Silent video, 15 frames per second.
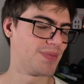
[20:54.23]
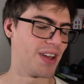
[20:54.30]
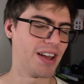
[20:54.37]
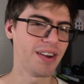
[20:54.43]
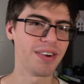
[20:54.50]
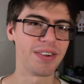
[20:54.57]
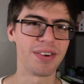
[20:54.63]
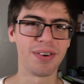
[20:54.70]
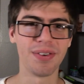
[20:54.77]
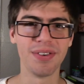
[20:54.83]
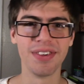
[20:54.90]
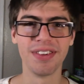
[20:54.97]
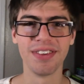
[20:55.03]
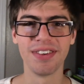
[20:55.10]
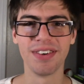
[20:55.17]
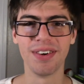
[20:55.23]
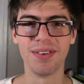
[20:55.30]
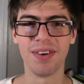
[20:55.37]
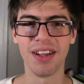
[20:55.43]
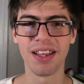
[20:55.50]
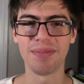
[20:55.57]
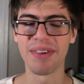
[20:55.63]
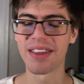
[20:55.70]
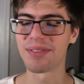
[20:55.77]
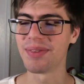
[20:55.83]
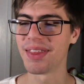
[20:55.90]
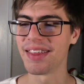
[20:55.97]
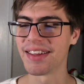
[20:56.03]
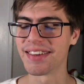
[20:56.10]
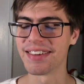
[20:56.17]
I don't know. Wally makes
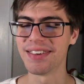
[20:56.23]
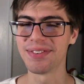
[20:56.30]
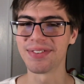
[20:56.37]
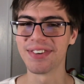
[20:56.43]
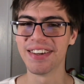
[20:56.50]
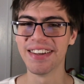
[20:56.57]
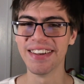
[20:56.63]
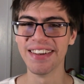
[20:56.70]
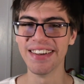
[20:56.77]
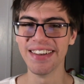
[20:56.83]
me think different.